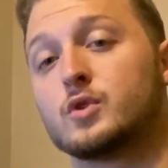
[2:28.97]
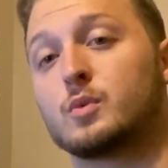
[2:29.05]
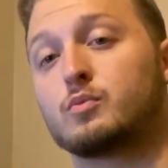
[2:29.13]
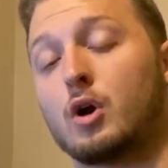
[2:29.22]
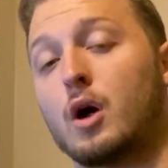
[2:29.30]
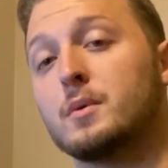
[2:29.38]

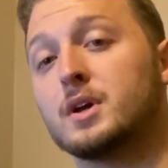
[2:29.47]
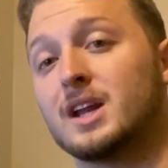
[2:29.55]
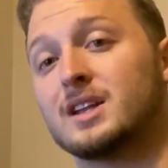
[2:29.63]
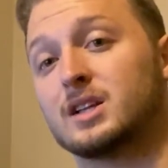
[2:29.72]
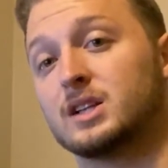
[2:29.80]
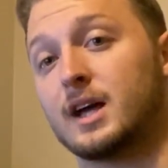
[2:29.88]
you're probably going
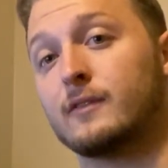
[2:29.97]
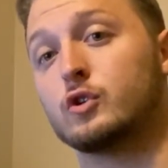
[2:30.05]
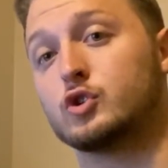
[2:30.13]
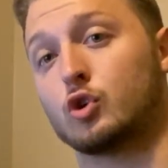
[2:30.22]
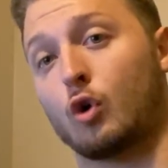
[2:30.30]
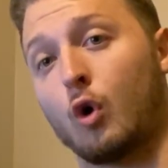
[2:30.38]
to have to
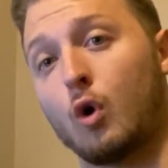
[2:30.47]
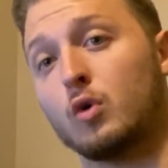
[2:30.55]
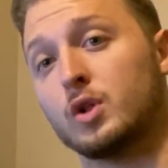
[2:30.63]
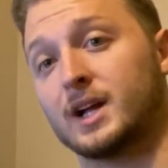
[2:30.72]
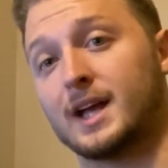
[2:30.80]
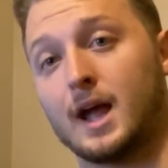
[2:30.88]
leverage your
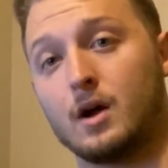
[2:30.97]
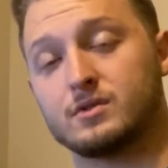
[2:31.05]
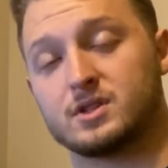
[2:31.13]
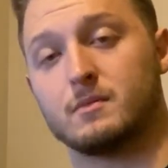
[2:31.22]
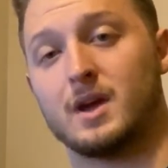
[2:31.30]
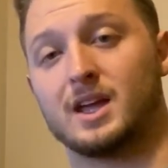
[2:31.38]
whole
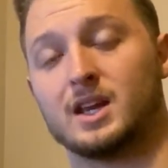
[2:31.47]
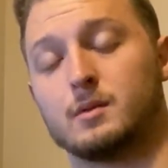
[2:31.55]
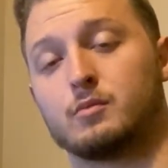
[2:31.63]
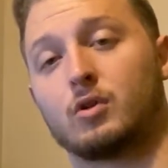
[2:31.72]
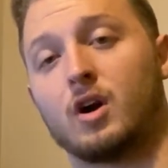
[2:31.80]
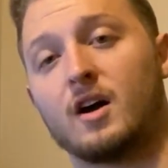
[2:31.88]
account to make any
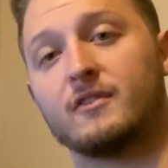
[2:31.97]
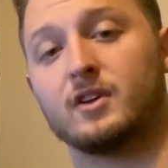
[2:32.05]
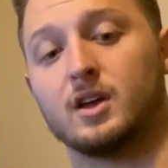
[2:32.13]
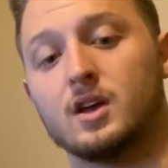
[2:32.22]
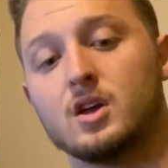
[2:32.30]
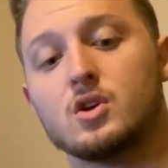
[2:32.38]

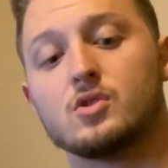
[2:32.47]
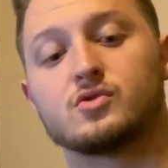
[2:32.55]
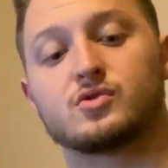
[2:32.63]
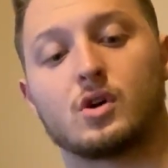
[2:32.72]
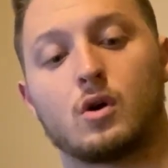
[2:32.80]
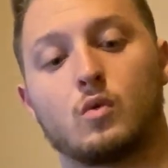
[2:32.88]
profit.
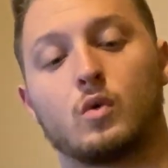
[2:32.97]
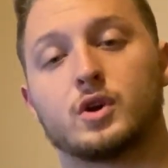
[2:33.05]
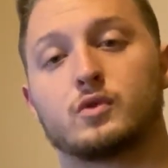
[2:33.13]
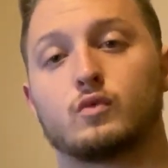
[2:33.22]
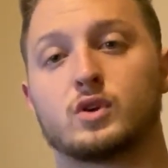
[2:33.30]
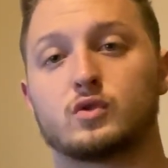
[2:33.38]
So
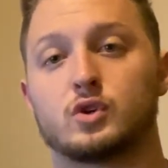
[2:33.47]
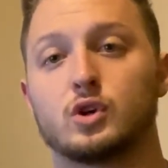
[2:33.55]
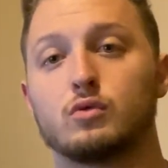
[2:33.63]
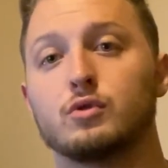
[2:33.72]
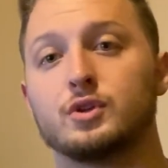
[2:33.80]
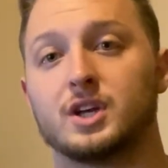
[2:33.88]
what
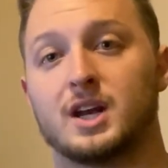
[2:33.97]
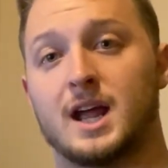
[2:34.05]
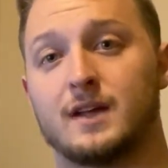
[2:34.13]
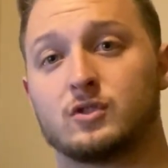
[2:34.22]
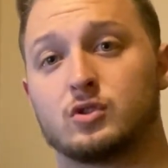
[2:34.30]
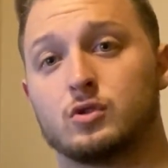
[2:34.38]
you're really going to
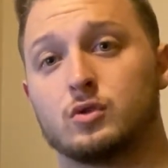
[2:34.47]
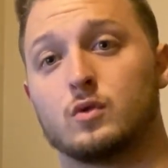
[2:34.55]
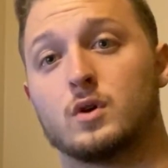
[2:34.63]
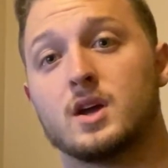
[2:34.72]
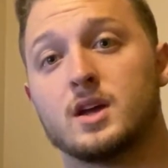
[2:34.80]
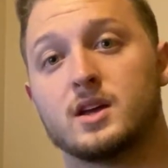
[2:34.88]
have to
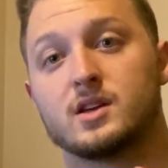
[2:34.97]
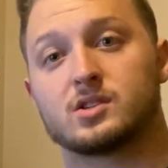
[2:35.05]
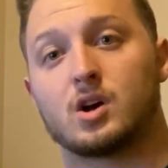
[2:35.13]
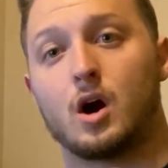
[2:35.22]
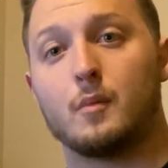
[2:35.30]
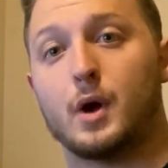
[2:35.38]
do
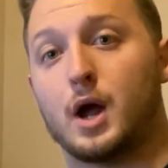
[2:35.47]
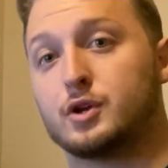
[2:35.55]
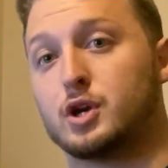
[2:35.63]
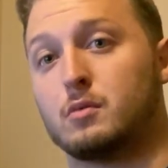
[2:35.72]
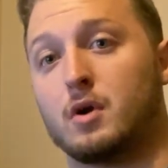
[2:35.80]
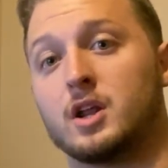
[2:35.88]
is
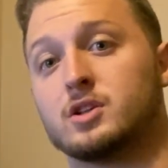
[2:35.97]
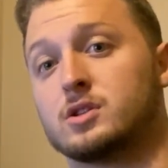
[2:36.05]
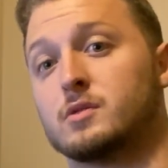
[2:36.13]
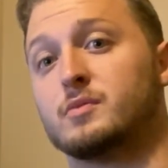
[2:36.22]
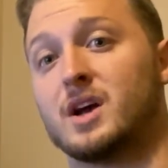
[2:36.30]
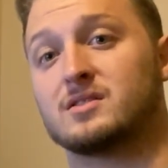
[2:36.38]
compound your money to
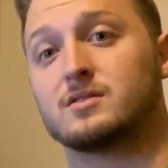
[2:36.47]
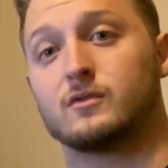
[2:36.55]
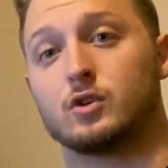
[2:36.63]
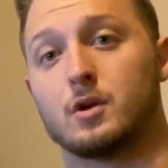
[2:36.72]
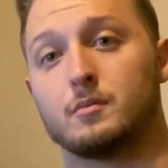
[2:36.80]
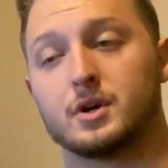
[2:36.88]
the best
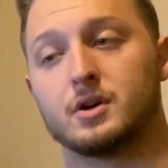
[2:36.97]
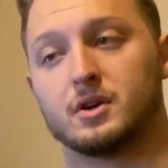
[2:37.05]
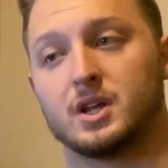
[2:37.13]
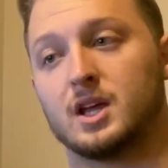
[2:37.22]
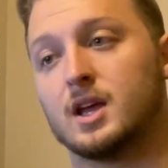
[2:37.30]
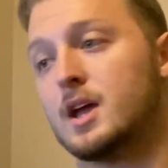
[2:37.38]
of your
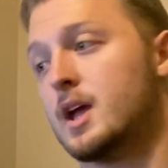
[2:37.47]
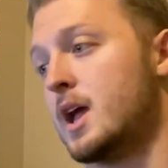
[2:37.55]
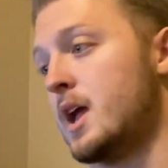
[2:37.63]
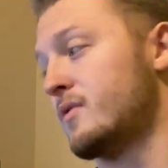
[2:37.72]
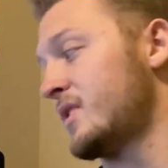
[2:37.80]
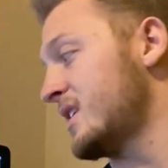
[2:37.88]
ability.
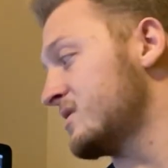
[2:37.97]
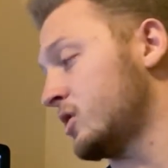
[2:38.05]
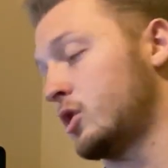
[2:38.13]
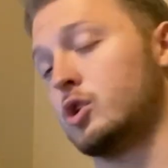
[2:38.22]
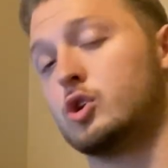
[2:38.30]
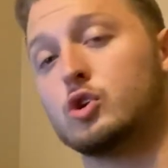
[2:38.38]
And that is
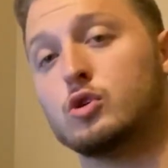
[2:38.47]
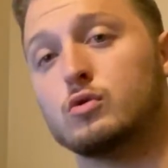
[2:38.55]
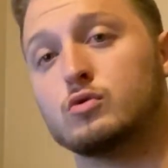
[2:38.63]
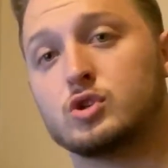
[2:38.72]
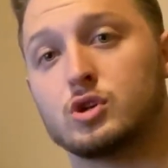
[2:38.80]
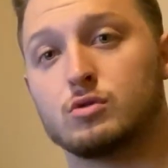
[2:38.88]
a
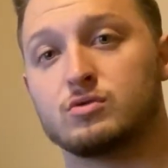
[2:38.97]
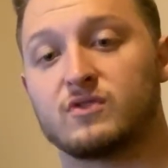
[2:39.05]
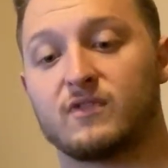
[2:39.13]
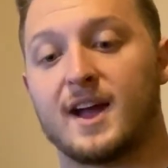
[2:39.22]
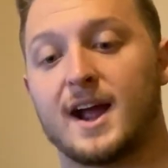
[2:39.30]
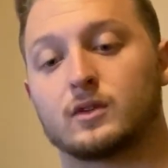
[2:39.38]
huge, huge
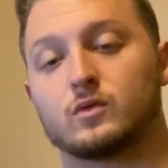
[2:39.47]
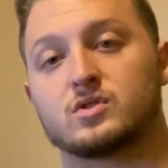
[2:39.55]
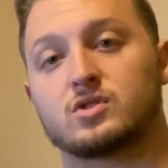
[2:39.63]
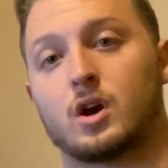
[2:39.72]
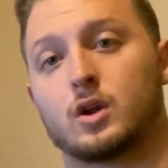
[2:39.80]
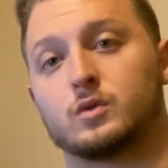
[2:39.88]
fact when
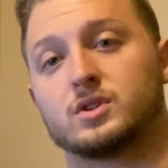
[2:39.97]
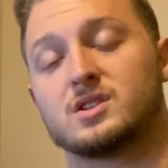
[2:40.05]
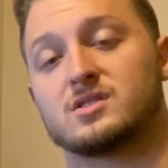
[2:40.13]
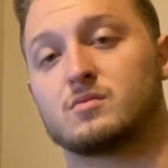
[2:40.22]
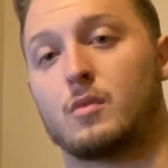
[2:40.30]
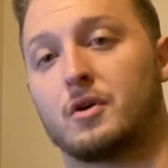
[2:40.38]
starting with
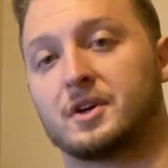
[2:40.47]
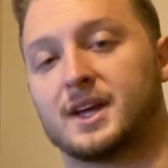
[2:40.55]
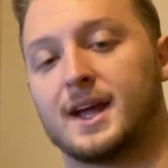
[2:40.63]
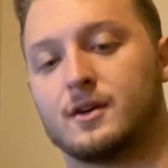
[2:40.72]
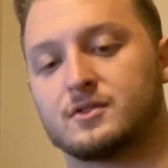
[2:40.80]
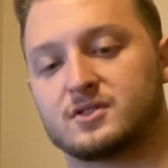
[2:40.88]
these small
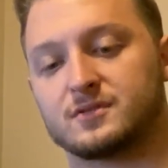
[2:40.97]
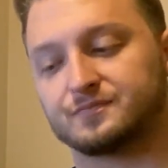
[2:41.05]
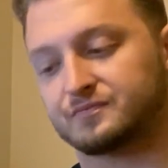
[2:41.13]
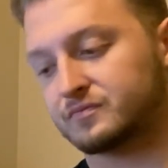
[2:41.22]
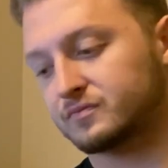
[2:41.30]
accounts.